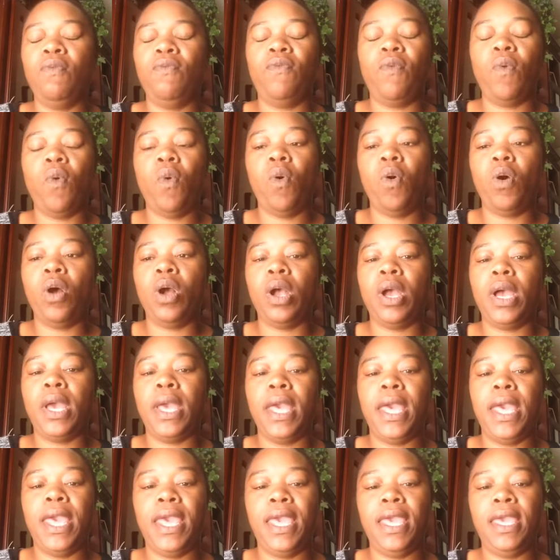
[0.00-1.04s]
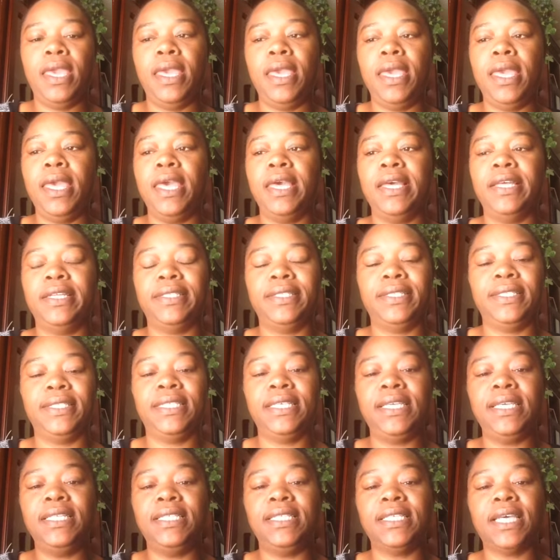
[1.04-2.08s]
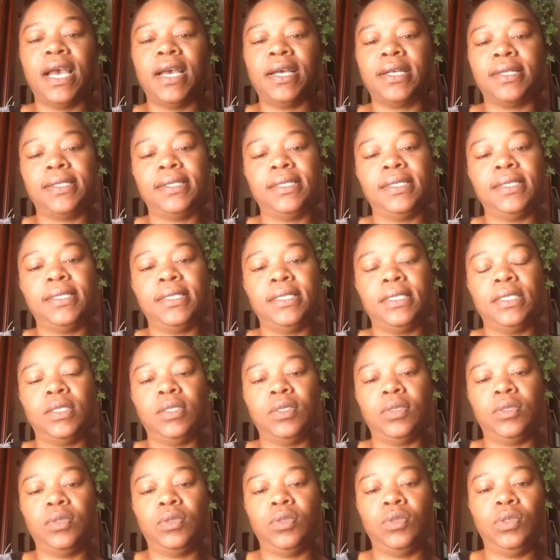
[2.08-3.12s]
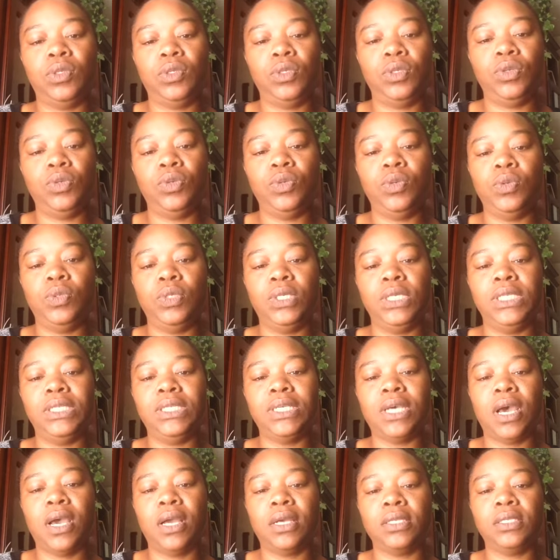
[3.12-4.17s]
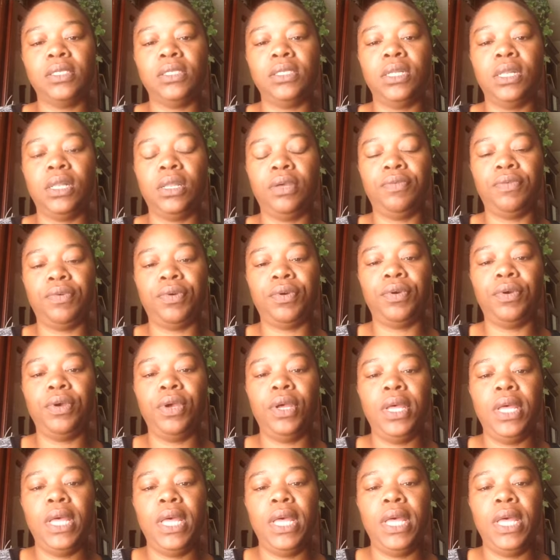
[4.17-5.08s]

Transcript: for a detox to detox the liver.